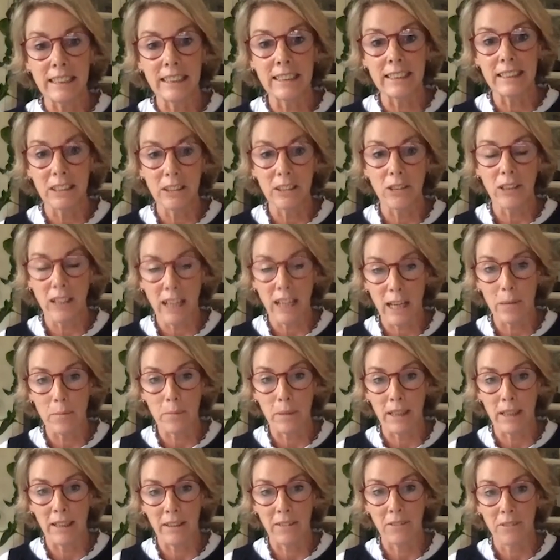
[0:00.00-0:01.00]
is not
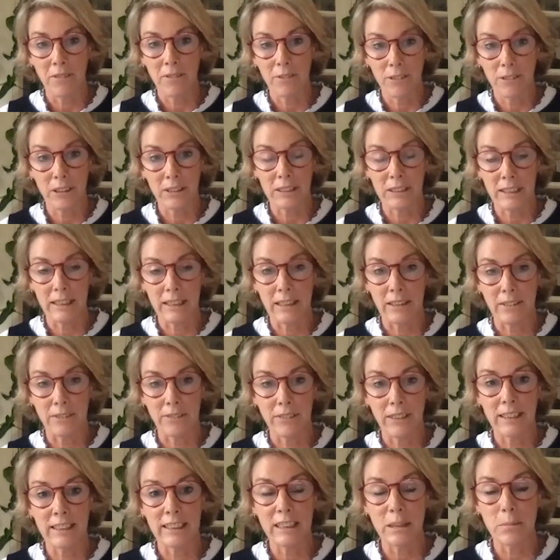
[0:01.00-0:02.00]
happening fast enough.
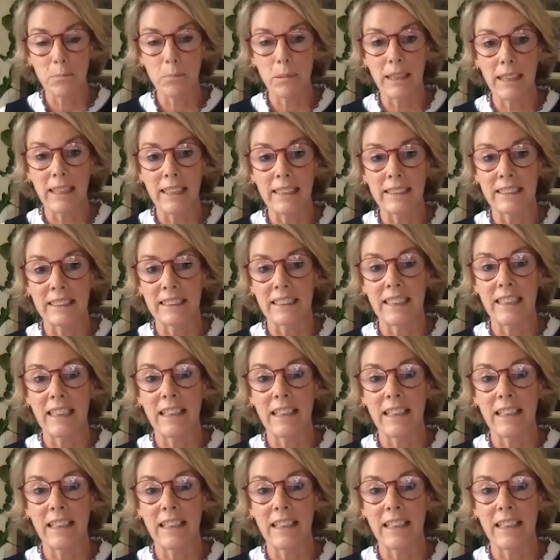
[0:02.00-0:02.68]
It simply isn't.